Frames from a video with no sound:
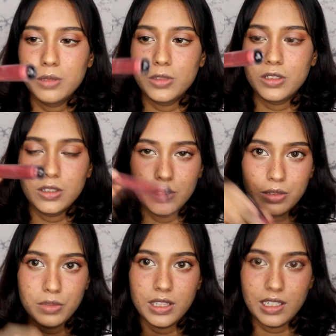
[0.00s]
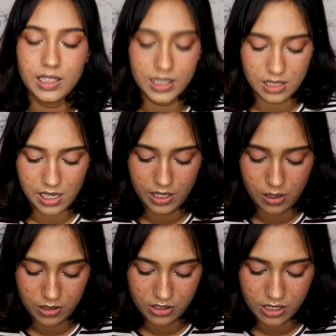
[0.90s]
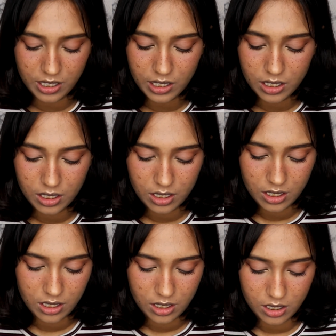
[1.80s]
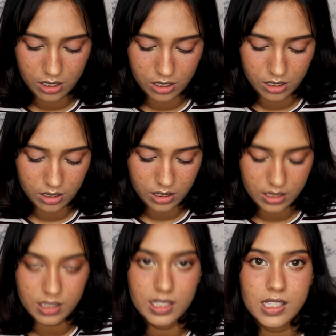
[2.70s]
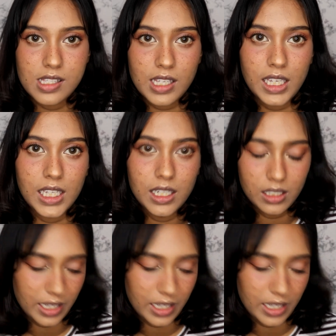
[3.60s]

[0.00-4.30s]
gonna go in with the NYX lingerie. This is in